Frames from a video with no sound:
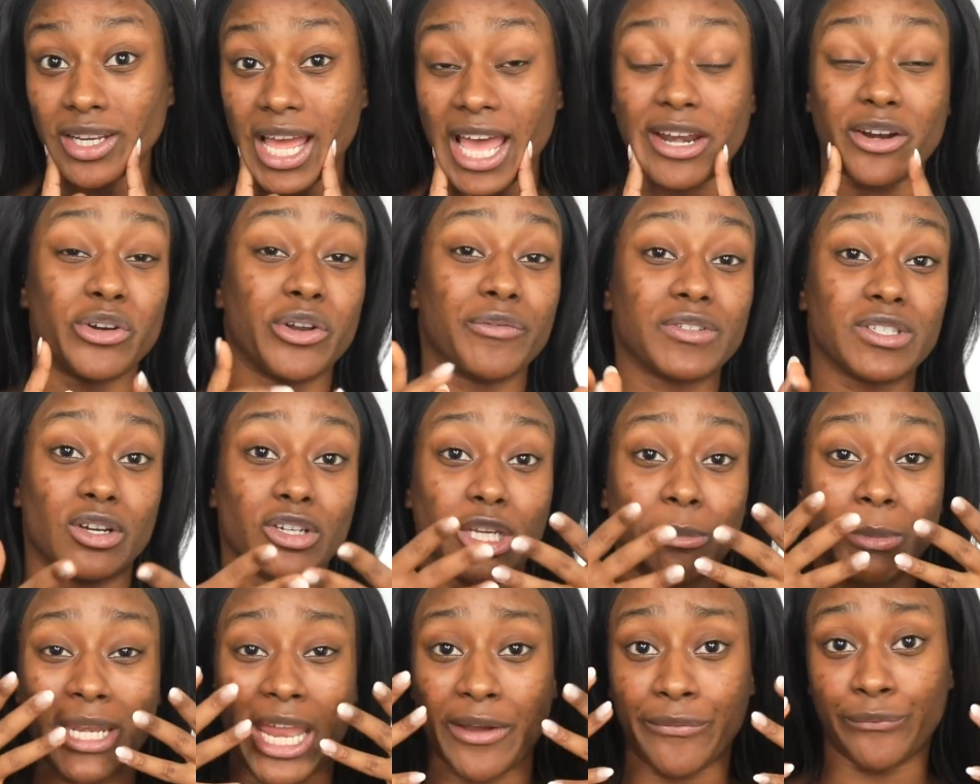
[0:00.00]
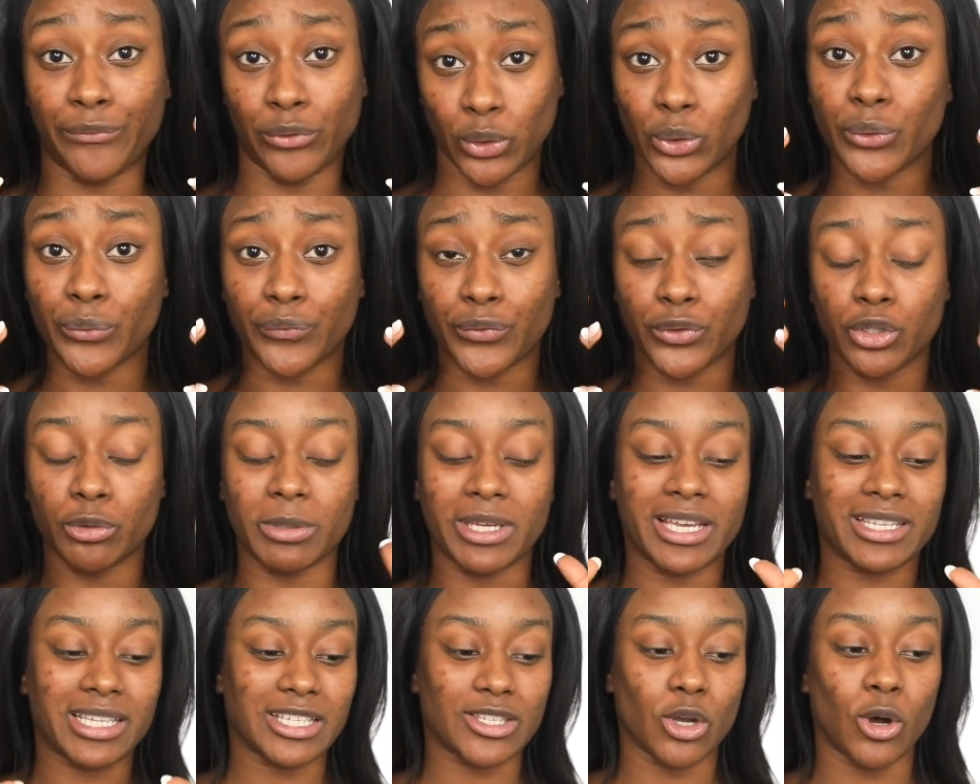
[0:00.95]
I don't know if it's gonna give me that full,
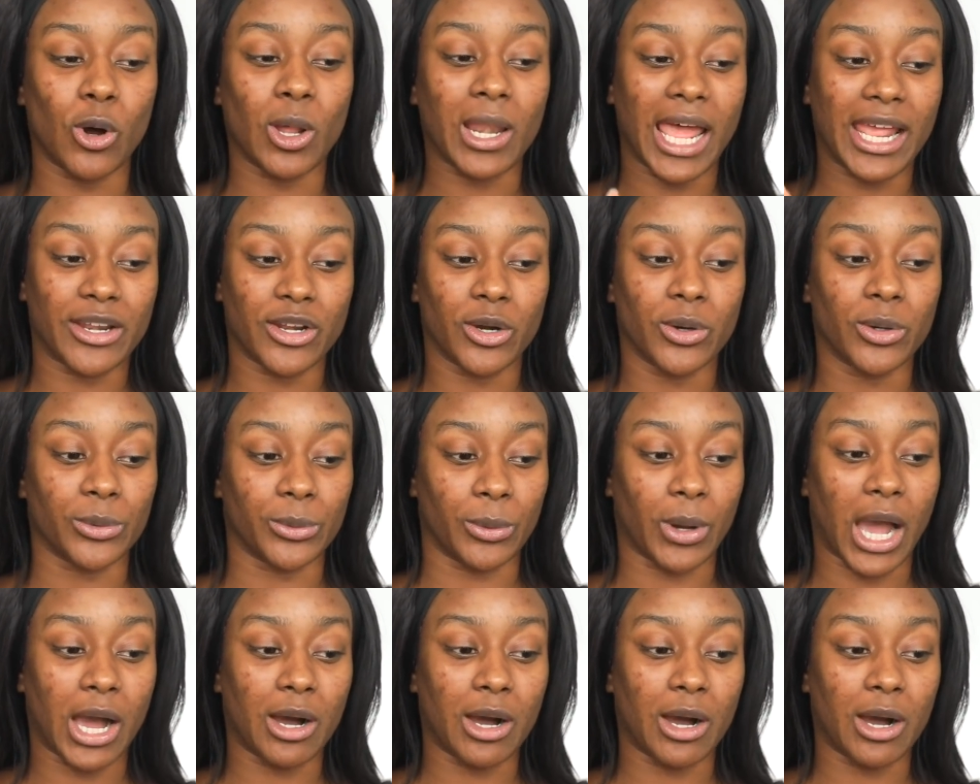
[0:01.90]
because that's all I know.